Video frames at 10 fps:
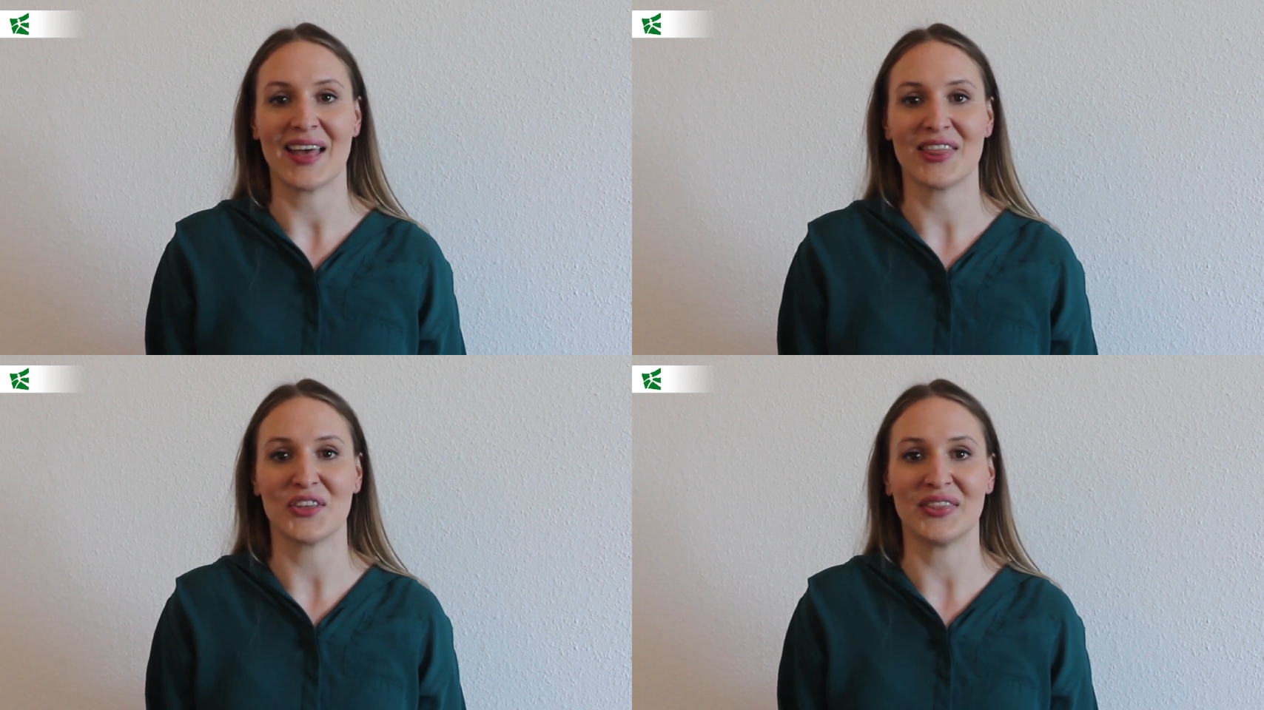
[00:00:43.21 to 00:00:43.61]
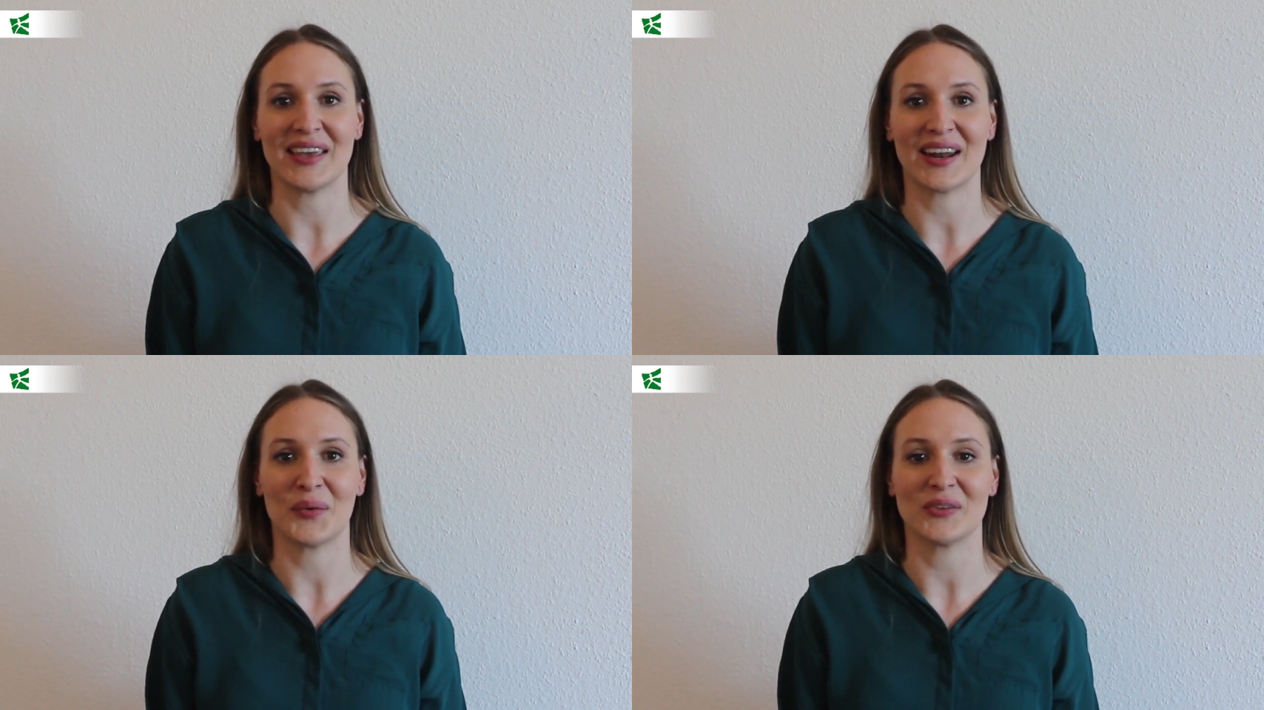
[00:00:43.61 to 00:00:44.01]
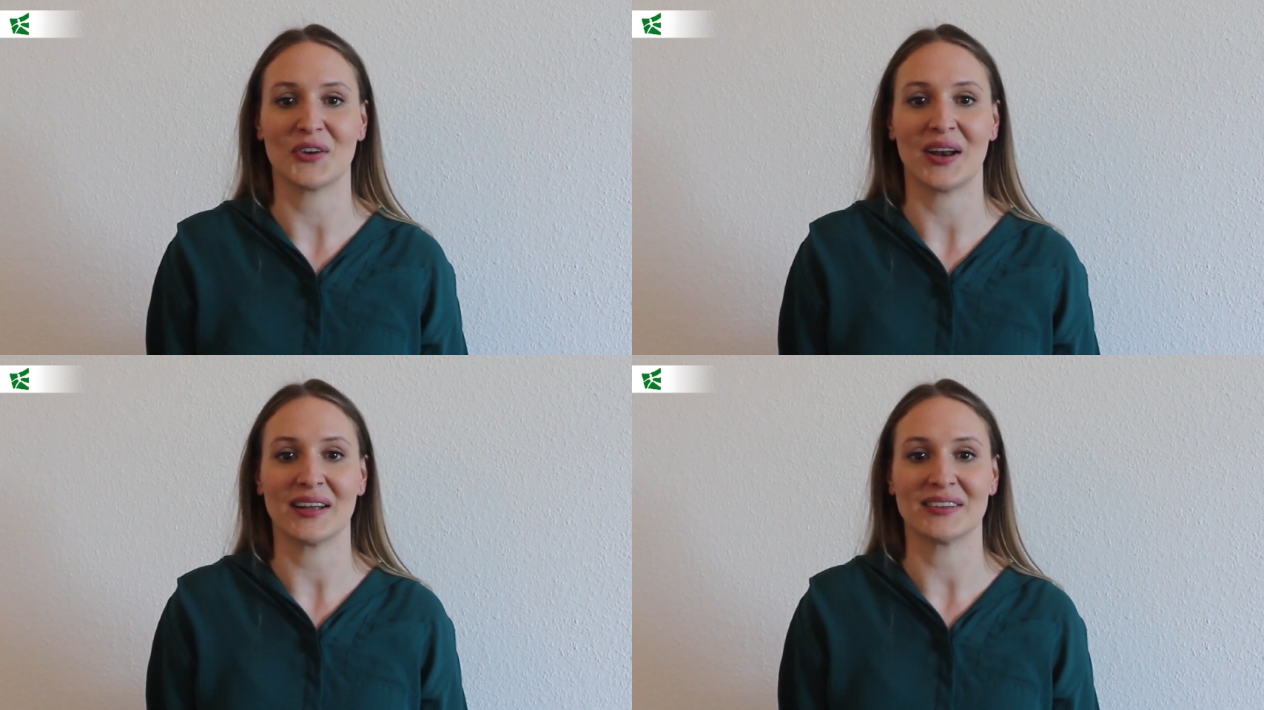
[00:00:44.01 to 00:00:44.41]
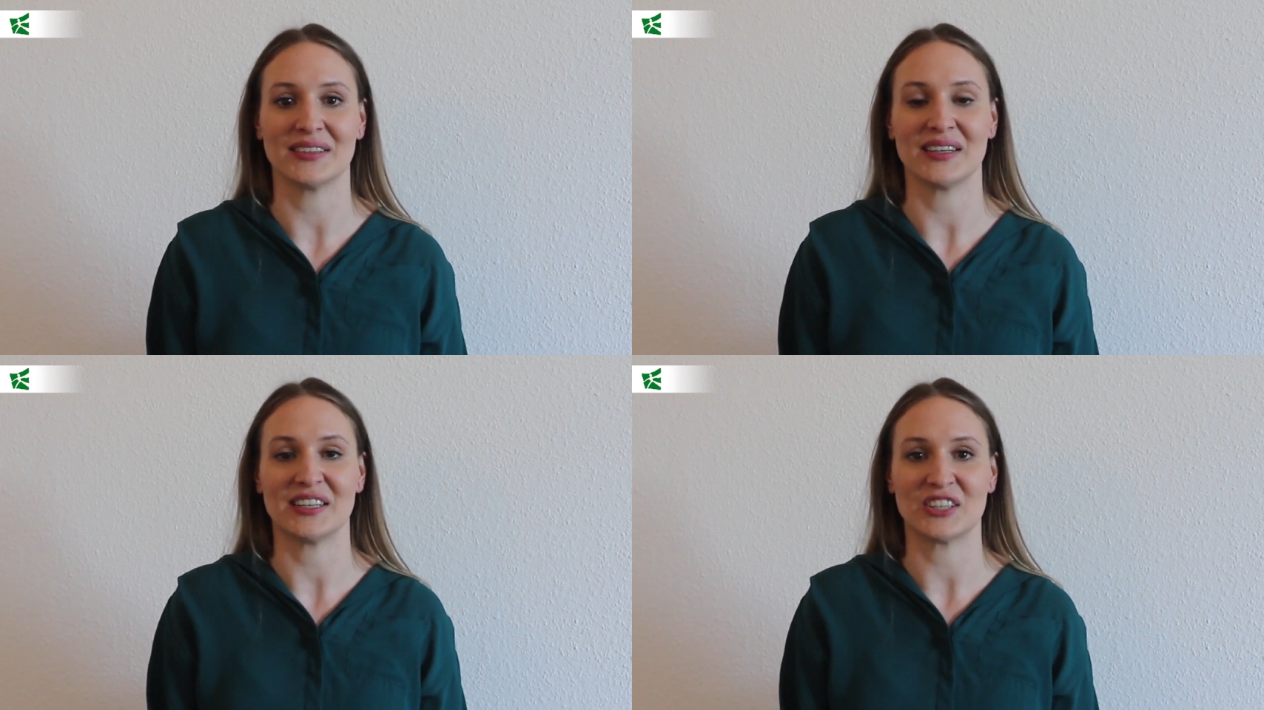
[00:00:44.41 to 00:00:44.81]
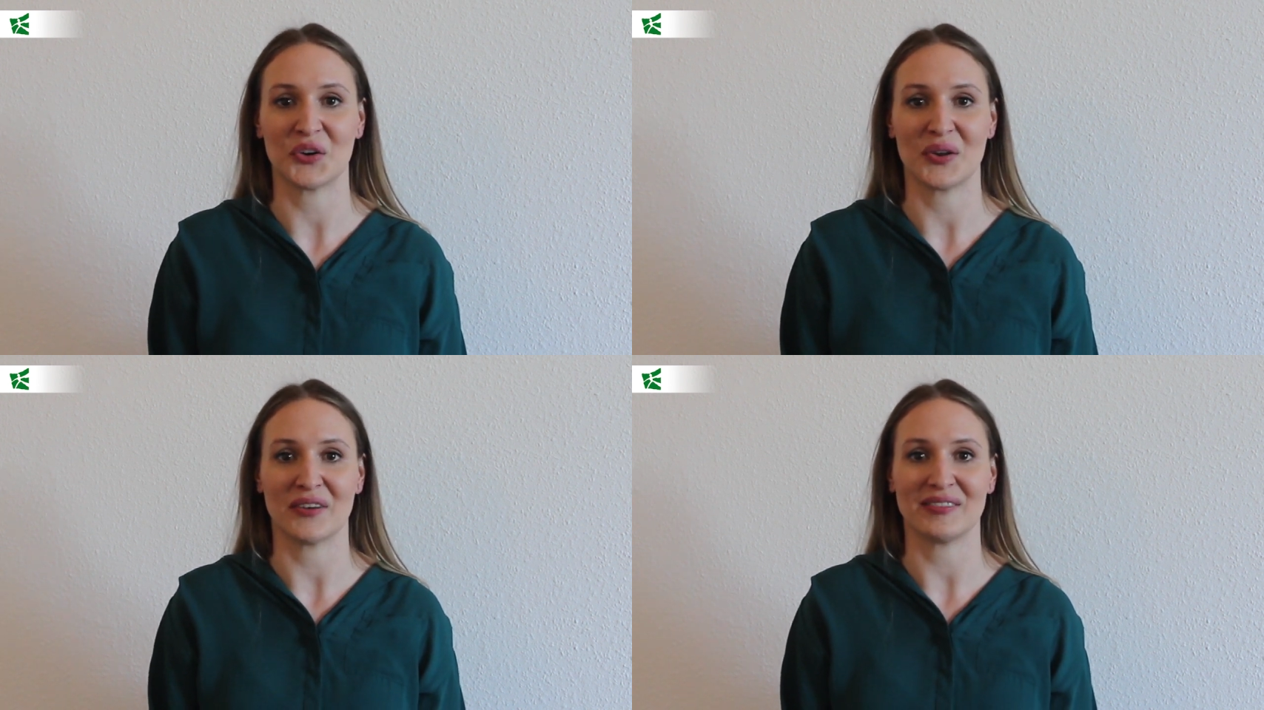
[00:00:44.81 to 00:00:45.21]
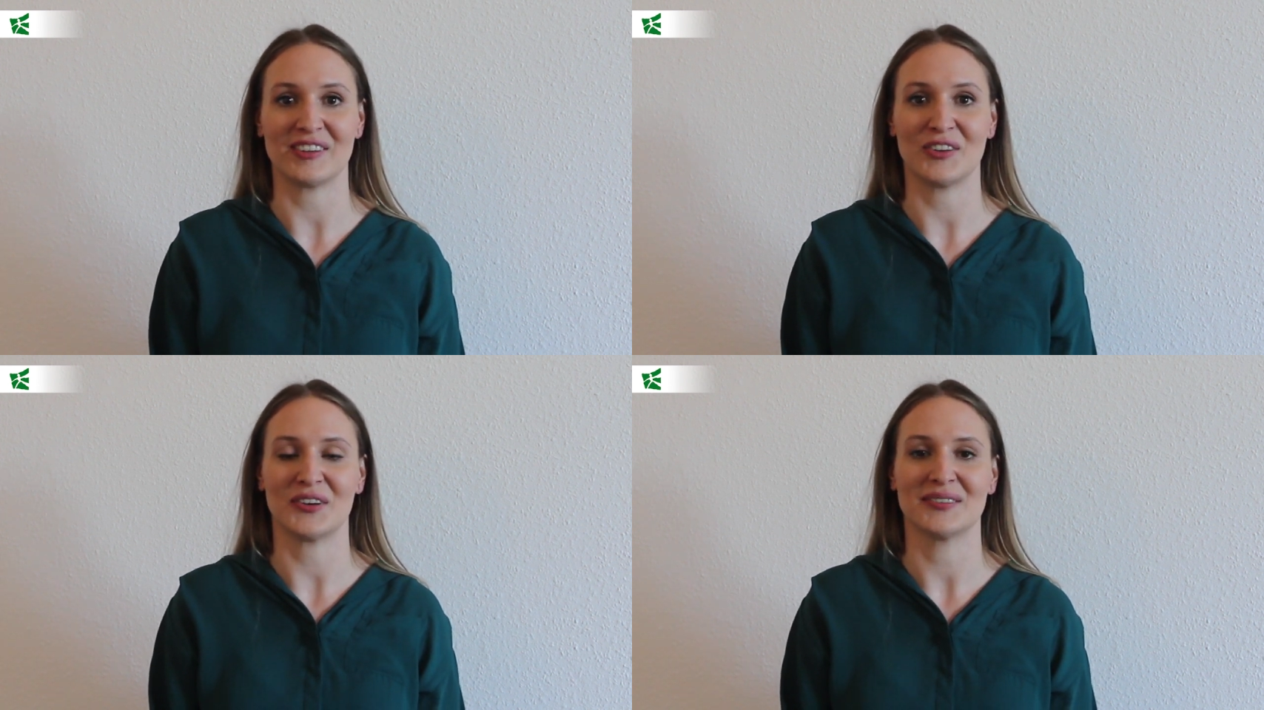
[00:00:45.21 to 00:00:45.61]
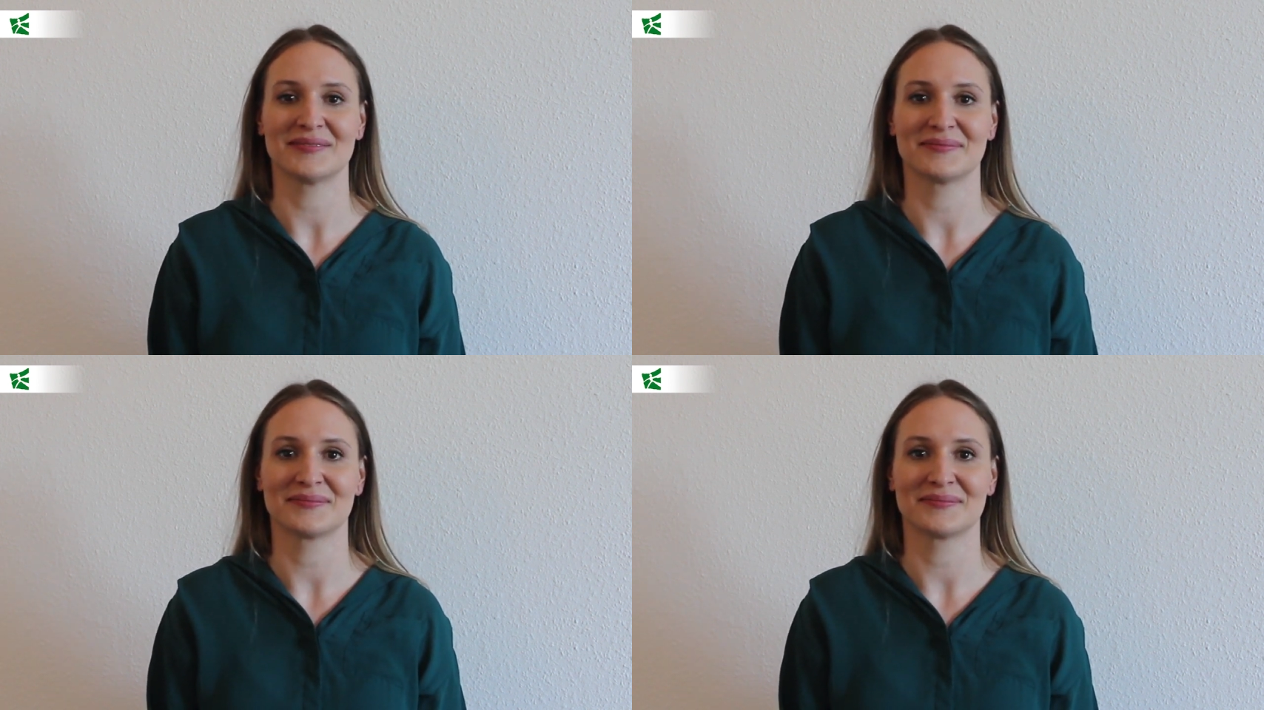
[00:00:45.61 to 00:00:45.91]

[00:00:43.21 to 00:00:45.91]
and the data was collected in January of this year.